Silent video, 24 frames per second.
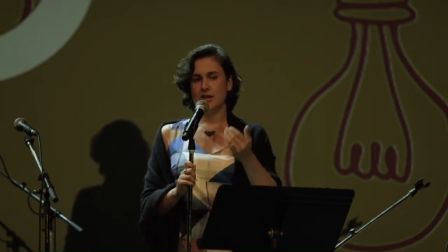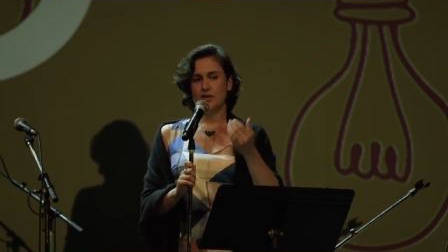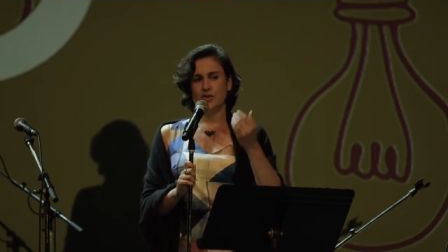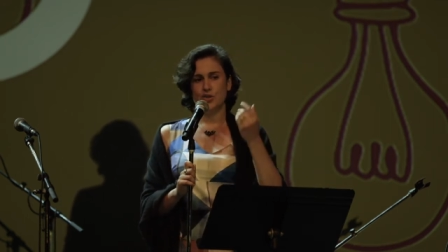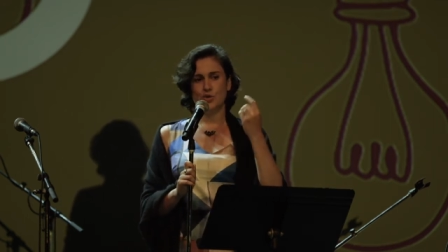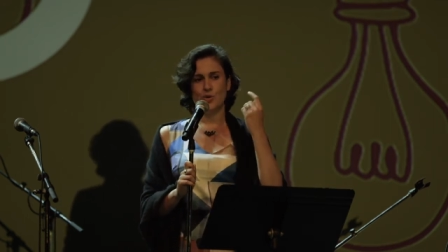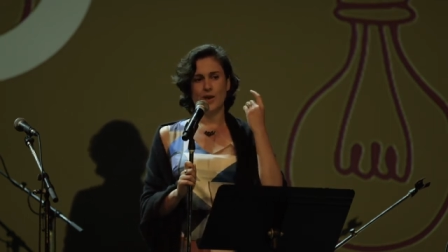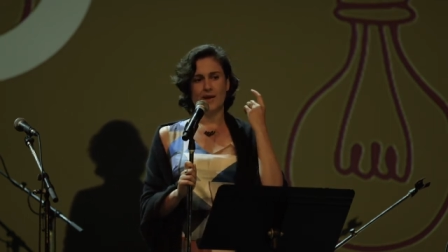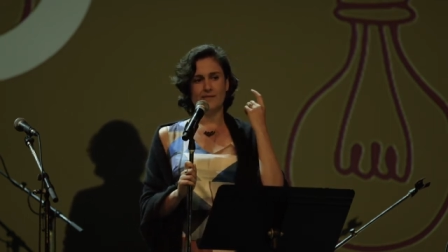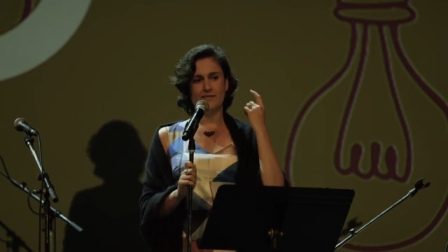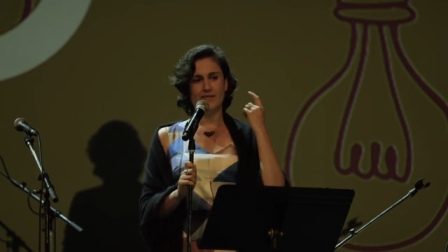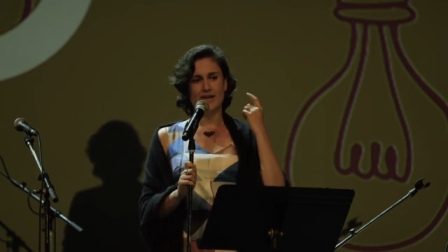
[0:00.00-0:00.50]

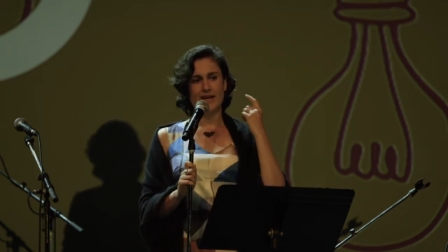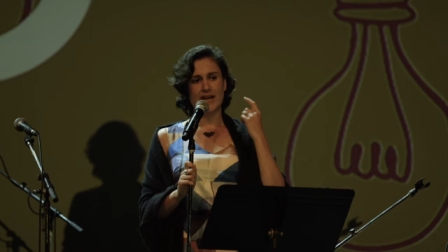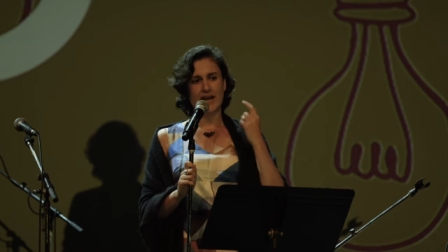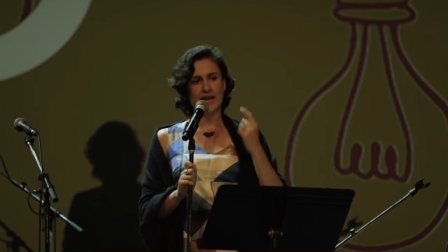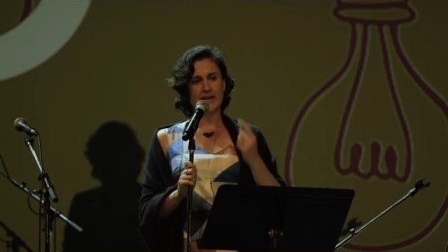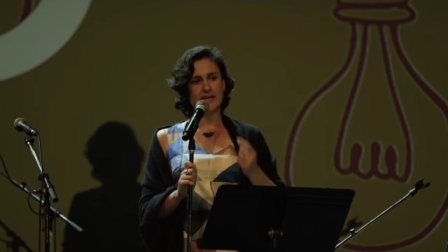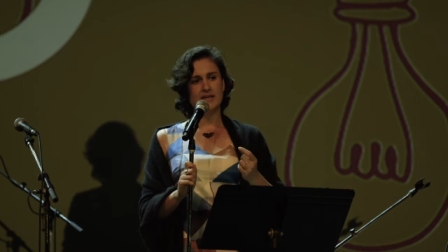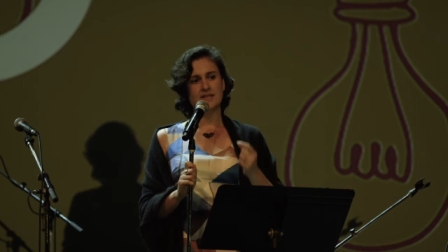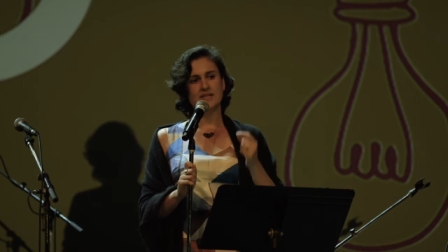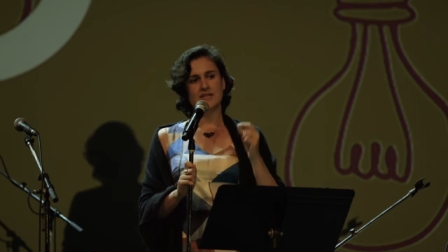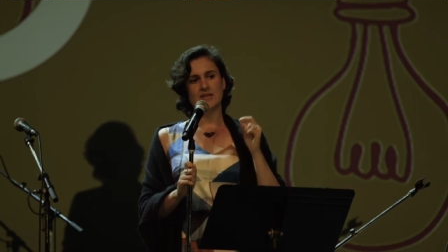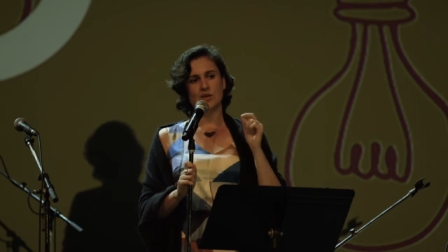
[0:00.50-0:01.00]
you have
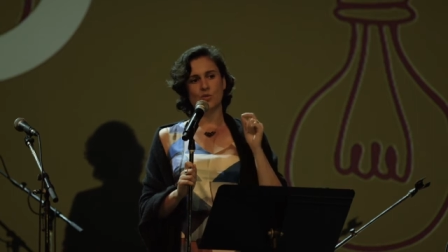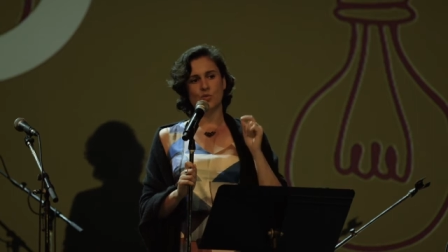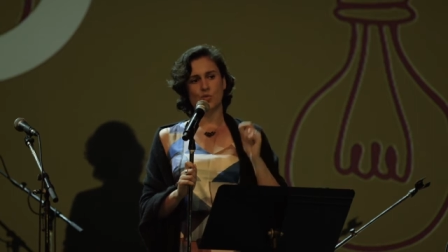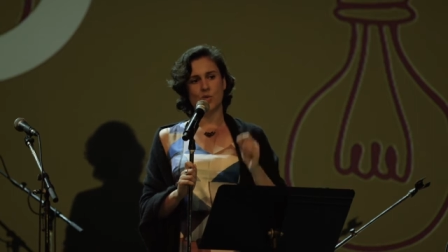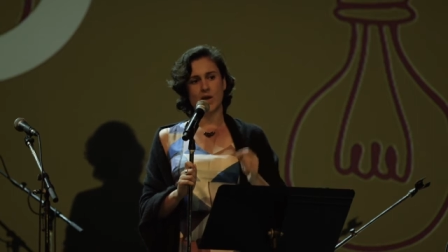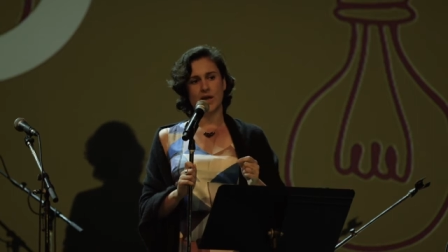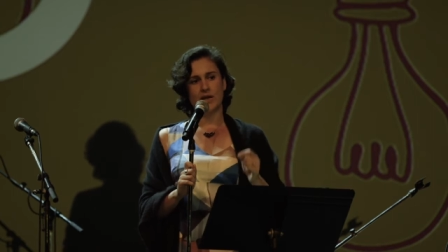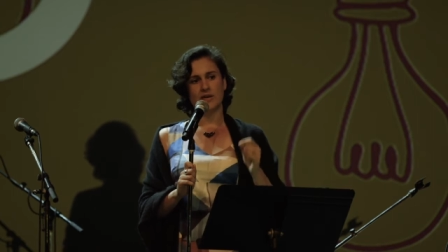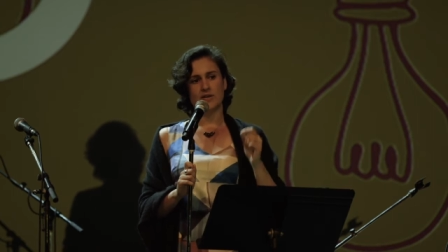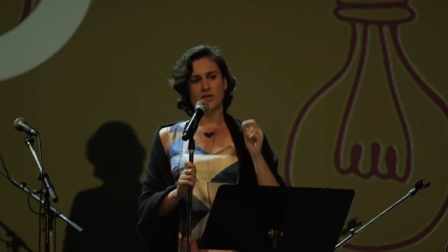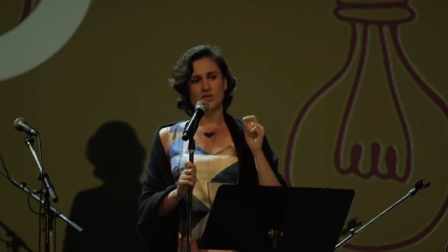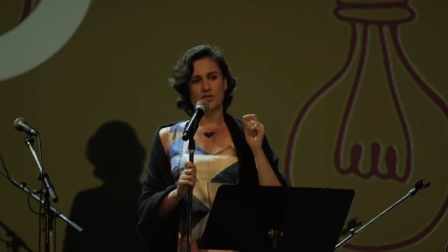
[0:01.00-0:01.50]

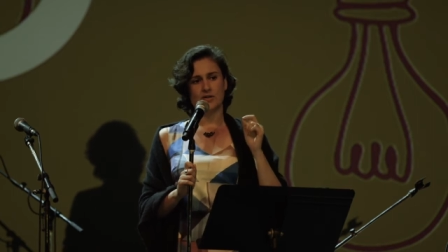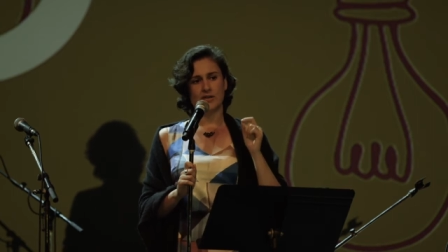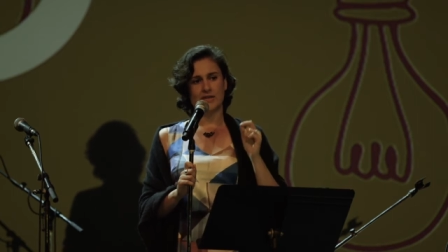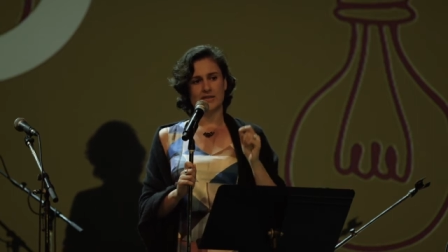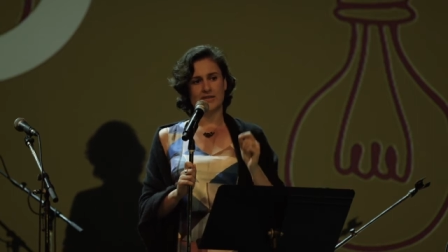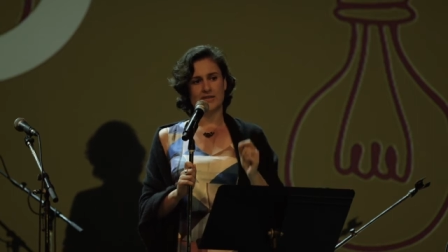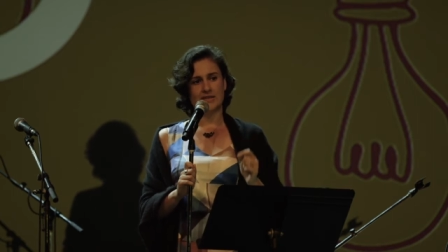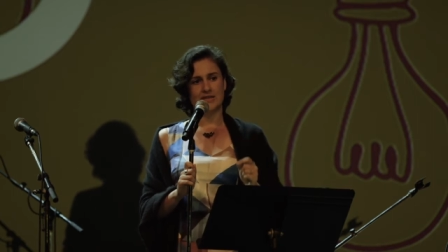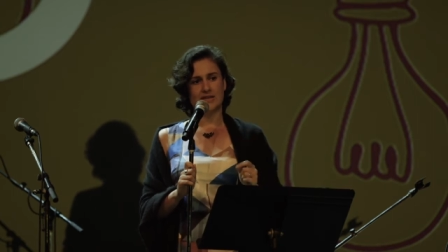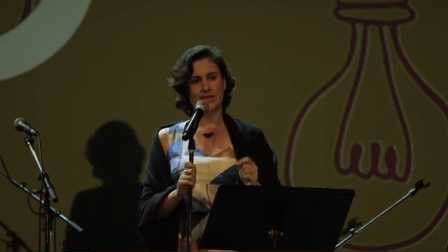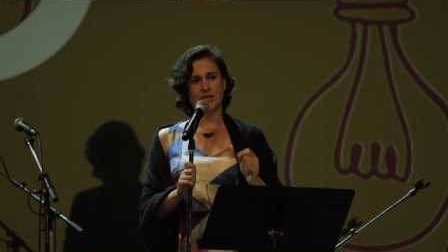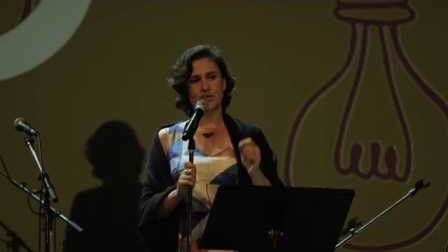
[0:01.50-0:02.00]
91
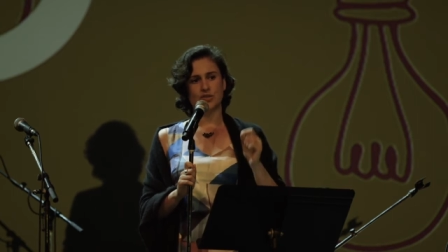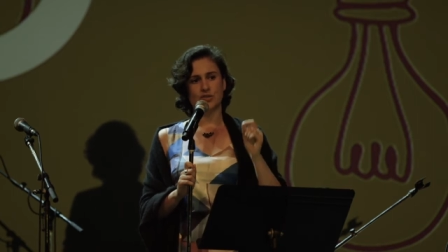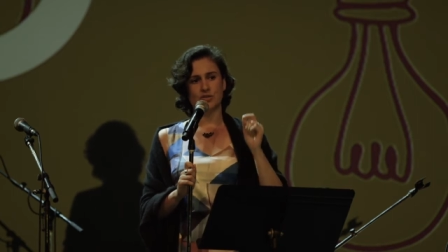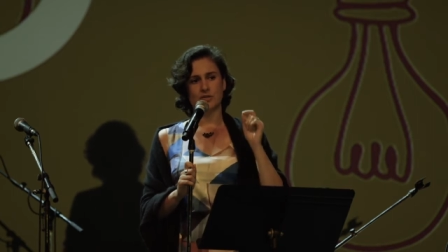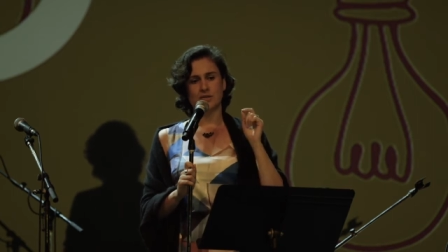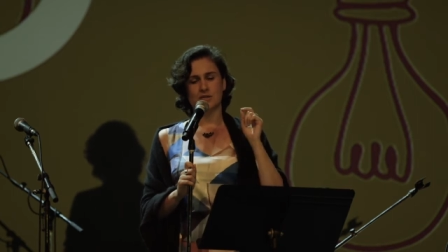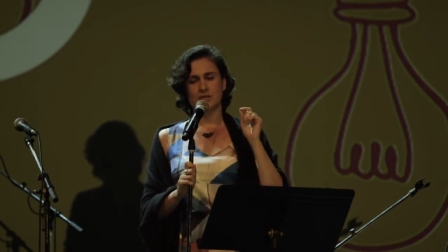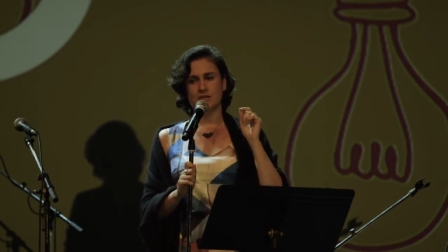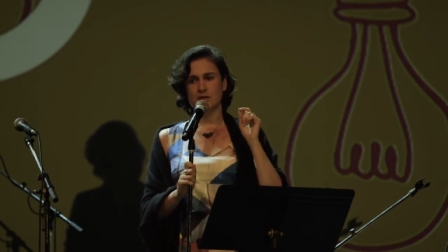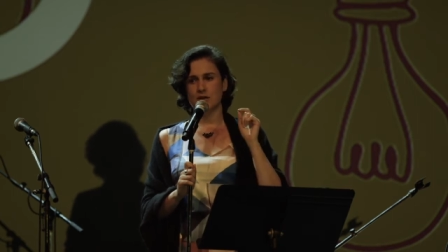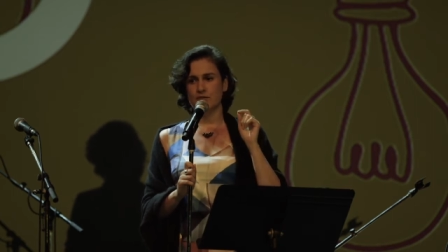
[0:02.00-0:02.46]
translations